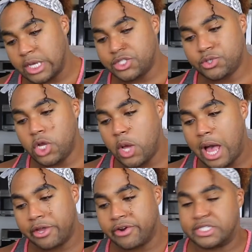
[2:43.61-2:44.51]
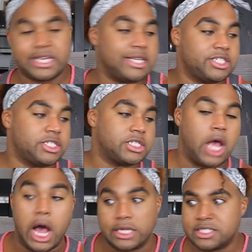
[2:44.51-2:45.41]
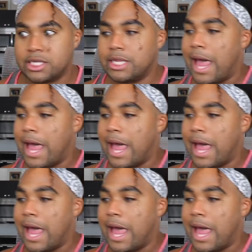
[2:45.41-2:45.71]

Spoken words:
Cause you know how your skin is just constantly